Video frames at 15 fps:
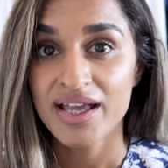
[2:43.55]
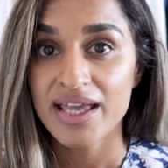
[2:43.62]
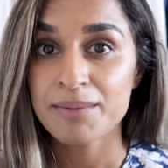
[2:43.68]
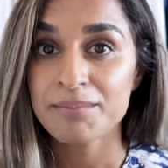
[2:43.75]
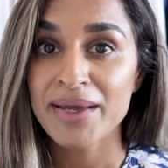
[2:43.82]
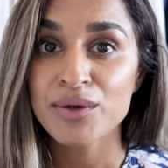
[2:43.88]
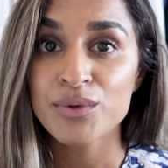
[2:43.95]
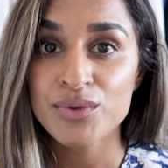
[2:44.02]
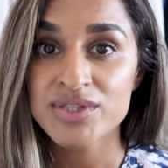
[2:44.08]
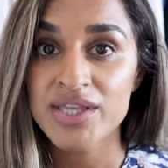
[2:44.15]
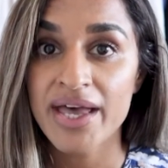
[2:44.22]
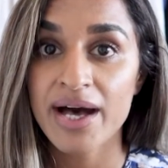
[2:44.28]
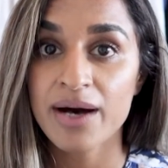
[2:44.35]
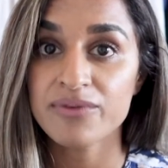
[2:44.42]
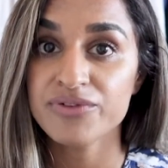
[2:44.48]
It may also
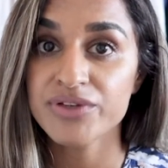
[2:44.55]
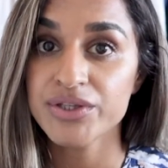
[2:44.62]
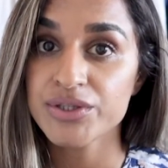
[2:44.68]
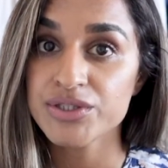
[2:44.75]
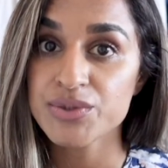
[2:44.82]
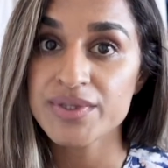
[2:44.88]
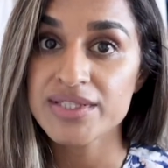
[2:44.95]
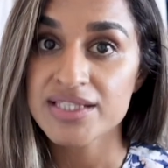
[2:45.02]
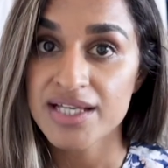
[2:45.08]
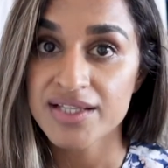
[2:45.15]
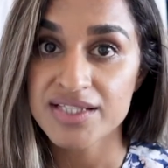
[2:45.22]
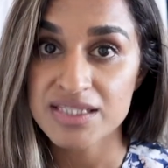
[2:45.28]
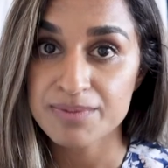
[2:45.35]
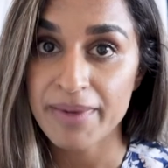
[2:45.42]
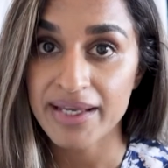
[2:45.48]
help for you to
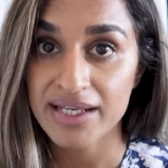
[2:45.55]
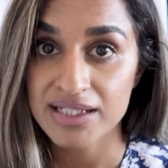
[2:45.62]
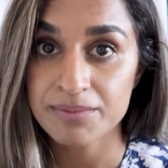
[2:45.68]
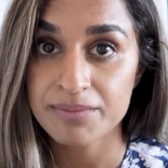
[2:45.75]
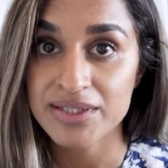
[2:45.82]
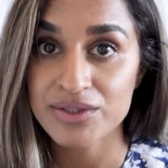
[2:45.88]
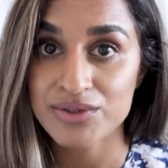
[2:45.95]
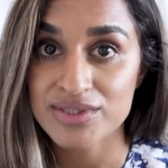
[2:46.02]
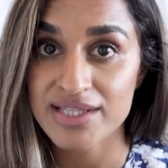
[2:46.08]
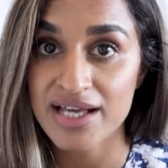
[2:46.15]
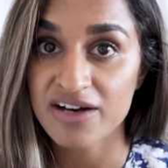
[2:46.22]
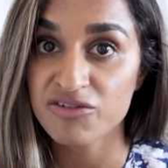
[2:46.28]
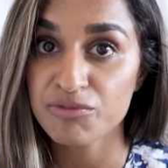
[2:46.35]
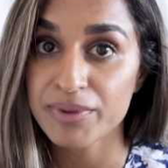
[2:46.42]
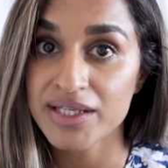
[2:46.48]
insert the speculum in
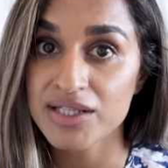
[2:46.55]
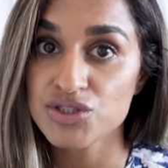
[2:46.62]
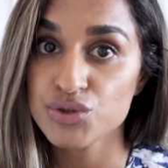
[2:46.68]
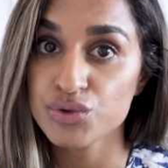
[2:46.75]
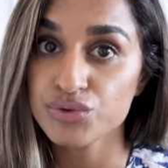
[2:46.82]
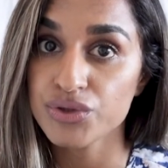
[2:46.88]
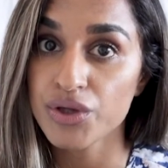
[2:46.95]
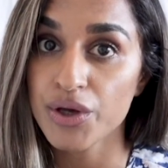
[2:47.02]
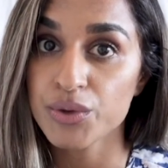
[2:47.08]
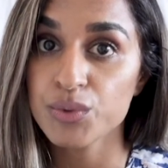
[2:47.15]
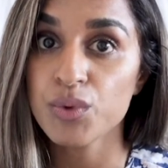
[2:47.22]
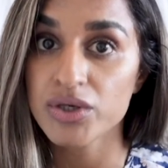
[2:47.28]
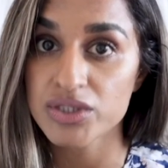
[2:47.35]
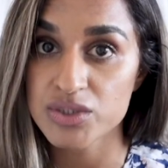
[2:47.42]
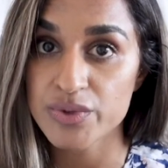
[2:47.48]
yourself because you'll know
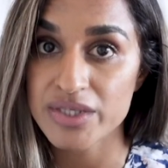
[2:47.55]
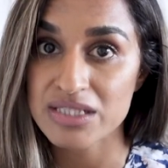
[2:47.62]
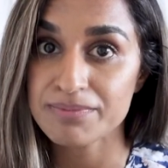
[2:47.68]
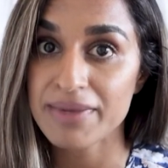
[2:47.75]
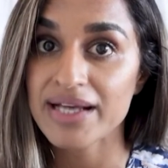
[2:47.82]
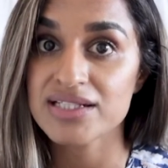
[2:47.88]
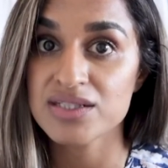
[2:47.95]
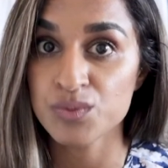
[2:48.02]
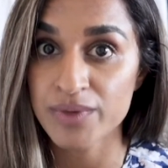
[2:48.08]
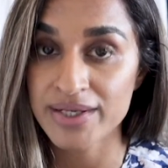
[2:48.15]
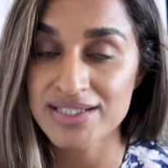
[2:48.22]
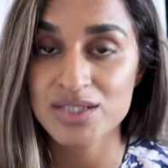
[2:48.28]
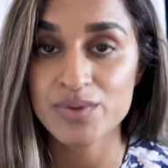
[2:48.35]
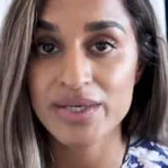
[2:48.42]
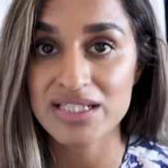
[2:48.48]
what to expect and
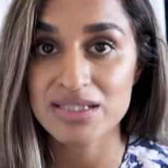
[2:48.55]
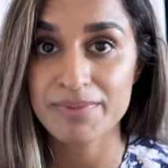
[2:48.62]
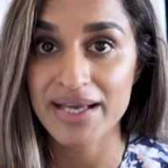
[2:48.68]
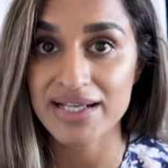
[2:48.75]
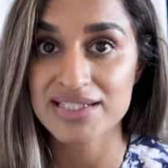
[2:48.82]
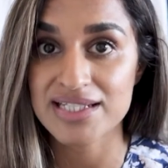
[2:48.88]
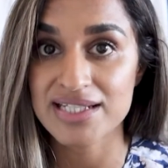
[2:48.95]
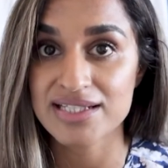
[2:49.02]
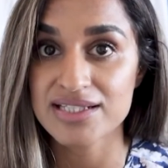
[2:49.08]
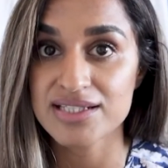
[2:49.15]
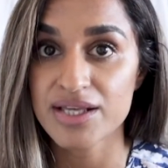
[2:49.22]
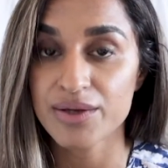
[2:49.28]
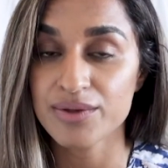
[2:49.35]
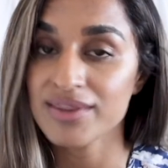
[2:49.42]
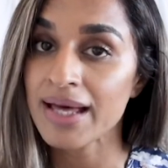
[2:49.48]
when to expect it,
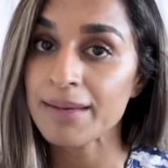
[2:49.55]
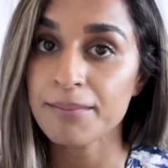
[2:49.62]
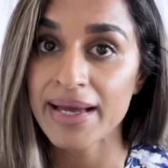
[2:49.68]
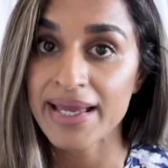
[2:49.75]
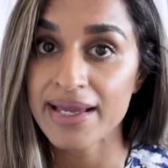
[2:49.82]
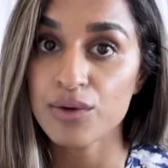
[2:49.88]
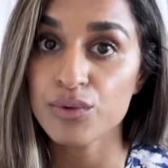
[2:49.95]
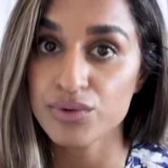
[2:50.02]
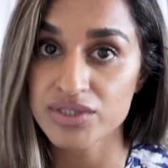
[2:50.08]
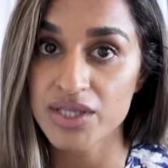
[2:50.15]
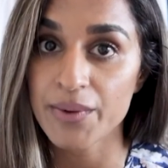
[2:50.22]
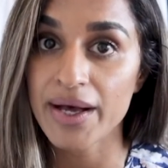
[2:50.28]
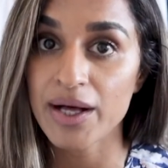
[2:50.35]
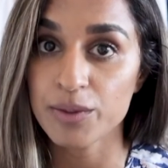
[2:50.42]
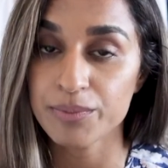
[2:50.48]
so that may
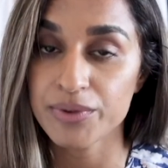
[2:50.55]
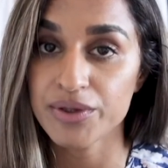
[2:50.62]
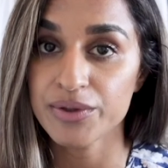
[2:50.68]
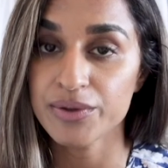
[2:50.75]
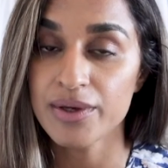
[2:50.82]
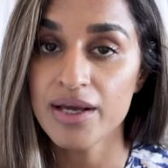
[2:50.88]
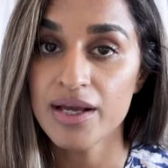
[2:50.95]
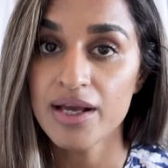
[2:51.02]
also help you.